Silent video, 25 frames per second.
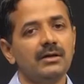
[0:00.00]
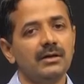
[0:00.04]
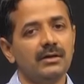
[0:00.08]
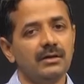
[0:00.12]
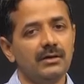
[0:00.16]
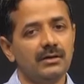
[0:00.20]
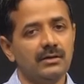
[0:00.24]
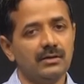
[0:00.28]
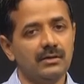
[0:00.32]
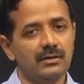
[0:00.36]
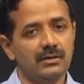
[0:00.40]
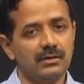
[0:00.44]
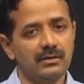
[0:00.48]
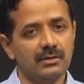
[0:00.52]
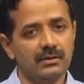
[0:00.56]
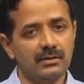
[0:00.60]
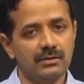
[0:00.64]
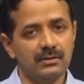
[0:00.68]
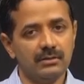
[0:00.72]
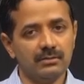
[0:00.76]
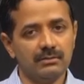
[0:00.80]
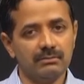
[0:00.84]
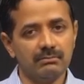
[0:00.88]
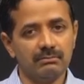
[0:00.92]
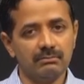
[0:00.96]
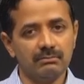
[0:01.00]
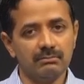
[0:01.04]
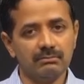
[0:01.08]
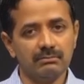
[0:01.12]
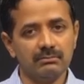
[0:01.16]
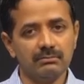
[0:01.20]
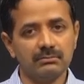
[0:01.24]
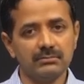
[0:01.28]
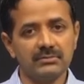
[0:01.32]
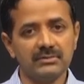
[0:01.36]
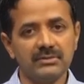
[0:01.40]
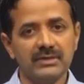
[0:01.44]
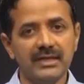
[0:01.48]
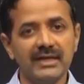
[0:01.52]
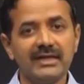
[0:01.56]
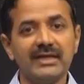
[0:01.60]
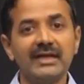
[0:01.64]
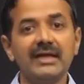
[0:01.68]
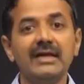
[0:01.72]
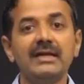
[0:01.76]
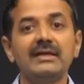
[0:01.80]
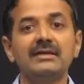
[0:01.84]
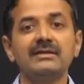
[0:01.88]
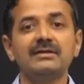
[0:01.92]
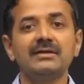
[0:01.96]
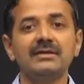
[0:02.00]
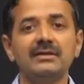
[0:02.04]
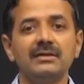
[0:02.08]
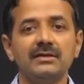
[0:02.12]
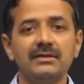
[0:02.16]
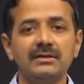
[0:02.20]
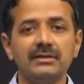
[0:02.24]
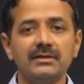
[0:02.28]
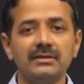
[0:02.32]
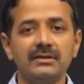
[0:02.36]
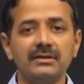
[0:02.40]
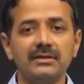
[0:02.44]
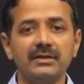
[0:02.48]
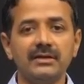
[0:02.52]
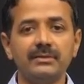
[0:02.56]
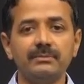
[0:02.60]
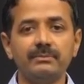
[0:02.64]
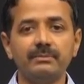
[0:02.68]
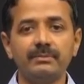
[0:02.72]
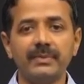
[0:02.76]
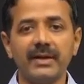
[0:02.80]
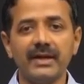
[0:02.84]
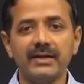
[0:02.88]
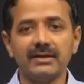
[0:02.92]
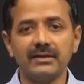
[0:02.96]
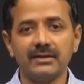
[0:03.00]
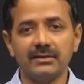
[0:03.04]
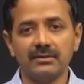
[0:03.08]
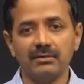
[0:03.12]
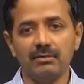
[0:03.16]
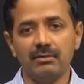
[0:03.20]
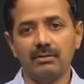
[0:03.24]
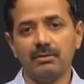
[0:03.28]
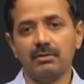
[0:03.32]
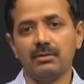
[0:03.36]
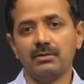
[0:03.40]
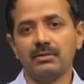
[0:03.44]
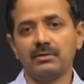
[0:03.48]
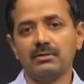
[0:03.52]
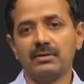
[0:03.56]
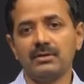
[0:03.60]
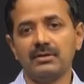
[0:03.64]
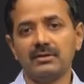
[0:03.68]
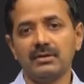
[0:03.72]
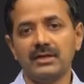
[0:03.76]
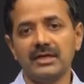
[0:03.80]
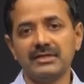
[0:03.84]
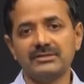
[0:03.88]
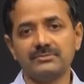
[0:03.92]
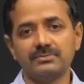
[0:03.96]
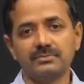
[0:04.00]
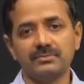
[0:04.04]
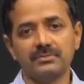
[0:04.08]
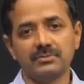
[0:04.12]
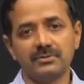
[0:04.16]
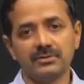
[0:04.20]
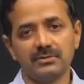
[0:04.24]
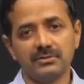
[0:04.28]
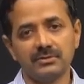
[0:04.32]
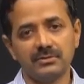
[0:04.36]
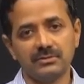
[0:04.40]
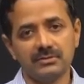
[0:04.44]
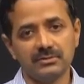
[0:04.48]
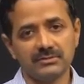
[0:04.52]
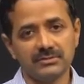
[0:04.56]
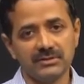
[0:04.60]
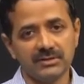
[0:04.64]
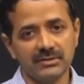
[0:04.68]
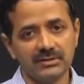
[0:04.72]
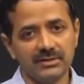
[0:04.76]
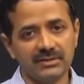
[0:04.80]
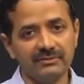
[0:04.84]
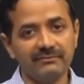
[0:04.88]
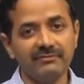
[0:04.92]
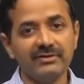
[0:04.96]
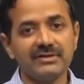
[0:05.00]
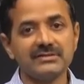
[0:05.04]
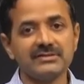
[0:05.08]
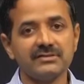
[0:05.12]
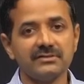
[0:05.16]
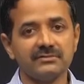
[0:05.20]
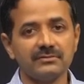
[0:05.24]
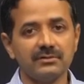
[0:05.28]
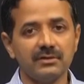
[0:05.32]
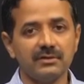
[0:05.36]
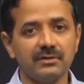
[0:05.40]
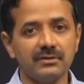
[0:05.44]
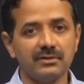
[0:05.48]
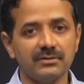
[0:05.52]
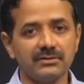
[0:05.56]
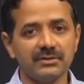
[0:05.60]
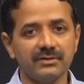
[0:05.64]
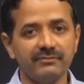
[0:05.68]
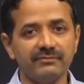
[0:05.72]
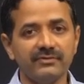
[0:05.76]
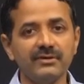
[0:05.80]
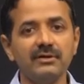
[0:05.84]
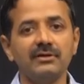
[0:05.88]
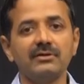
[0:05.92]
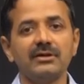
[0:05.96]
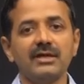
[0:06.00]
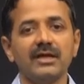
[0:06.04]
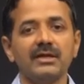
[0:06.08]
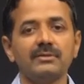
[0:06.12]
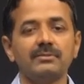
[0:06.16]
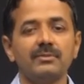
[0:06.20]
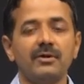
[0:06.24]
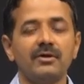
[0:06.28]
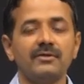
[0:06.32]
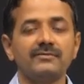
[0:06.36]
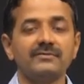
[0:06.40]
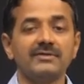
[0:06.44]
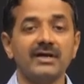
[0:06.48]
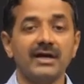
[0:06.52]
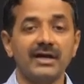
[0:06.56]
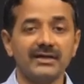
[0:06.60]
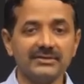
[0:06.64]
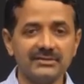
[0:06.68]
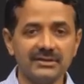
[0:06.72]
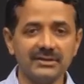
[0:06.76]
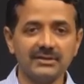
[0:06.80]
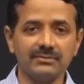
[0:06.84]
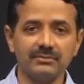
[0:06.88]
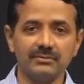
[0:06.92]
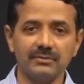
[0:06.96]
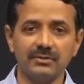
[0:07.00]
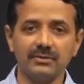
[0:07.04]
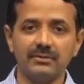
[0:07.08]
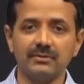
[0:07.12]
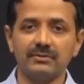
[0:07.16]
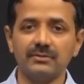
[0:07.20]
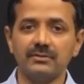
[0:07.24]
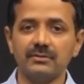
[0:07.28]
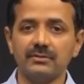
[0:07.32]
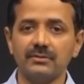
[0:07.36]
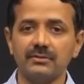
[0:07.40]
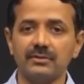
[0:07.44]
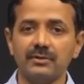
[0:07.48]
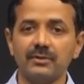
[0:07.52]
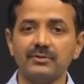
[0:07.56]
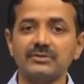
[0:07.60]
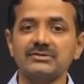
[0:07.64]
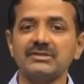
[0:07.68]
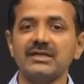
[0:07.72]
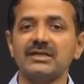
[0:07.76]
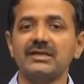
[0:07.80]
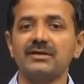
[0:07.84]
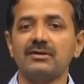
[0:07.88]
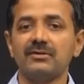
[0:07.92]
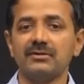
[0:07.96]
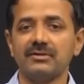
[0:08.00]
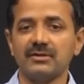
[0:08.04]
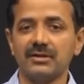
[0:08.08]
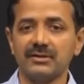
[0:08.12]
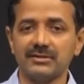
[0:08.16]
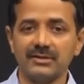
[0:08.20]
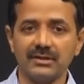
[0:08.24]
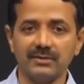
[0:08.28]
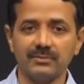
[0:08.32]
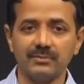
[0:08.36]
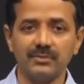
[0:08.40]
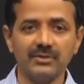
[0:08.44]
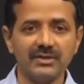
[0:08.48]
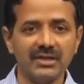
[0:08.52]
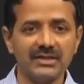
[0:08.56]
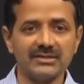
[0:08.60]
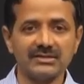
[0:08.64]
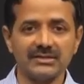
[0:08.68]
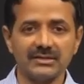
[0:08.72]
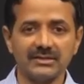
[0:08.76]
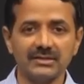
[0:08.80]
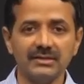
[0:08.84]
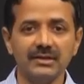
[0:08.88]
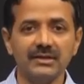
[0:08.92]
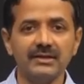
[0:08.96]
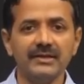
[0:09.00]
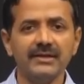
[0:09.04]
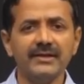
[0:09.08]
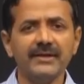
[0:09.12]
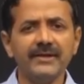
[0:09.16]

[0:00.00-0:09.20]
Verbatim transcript: uh, negate the impact or ex uh, the influence of the, on the phenotype of the other uh, loci or other mutation.